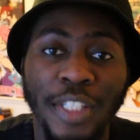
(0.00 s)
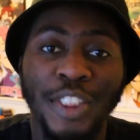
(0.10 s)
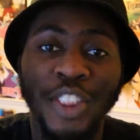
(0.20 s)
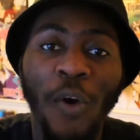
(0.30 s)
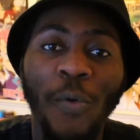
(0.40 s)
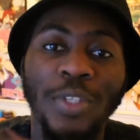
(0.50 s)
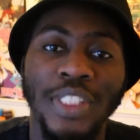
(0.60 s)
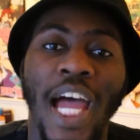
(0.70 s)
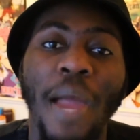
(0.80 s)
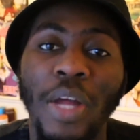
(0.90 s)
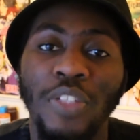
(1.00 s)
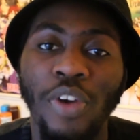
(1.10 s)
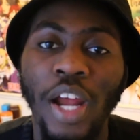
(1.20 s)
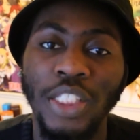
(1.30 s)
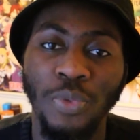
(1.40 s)
Showtime, my
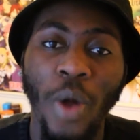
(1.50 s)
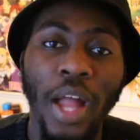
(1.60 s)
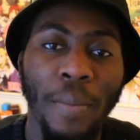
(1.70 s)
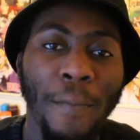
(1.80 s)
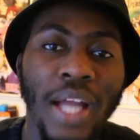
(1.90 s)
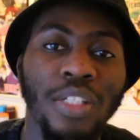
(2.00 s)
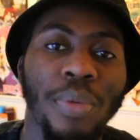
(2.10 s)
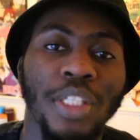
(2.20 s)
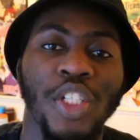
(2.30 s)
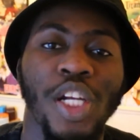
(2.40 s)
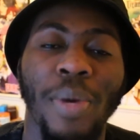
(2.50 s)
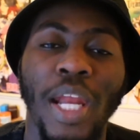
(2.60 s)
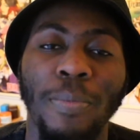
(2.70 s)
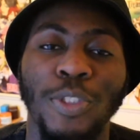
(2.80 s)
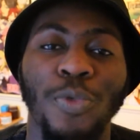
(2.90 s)
friends, welcome back to my channel. My
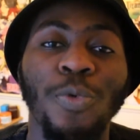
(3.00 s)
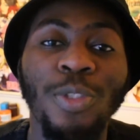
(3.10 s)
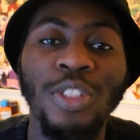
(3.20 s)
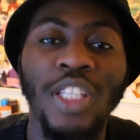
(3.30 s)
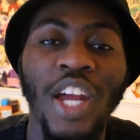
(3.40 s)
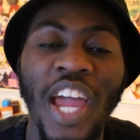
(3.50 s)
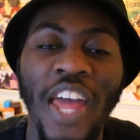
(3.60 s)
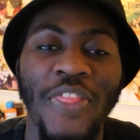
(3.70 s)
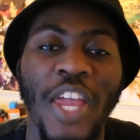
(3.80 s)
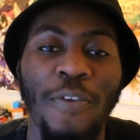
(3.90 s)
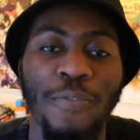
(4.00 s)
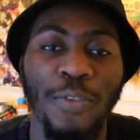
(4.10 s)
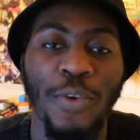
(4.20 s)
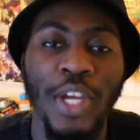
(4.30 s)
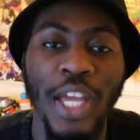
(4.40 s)
name is Shogun Zorra and thank you
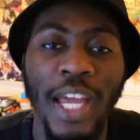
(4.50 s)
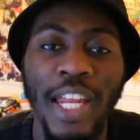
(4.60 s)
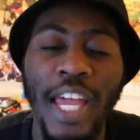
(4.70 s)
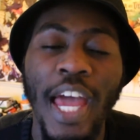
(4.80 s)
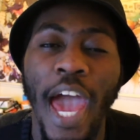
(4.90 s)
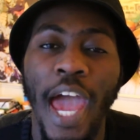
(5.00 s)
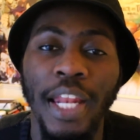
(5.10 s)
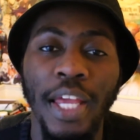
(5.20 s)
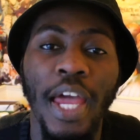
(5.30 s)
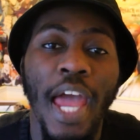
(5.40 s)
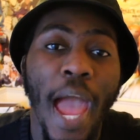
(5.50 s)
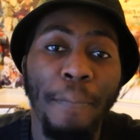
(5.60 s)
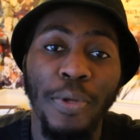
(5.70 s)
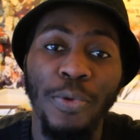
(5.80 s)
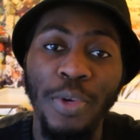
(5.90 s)
for tuning in, and
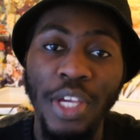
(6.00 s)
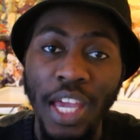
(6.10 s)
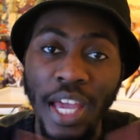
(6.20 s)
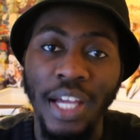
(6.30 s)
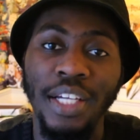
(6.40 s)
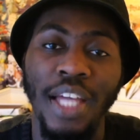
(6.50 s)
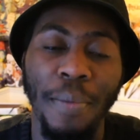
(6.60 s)
Happy New Year!